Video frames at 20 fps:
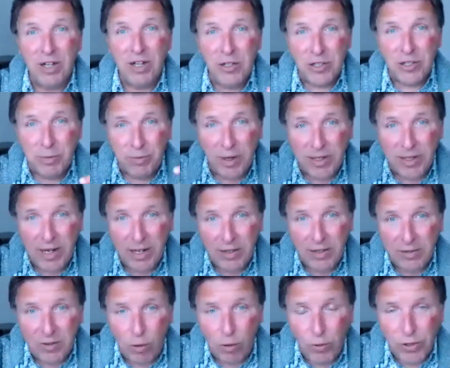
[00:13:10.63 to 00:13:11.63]
used to bring down
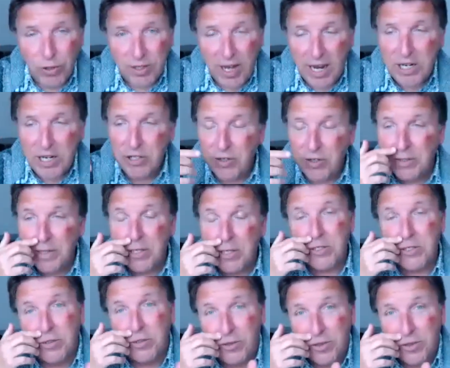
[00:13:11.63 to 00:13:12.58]
all the catering, they used to do the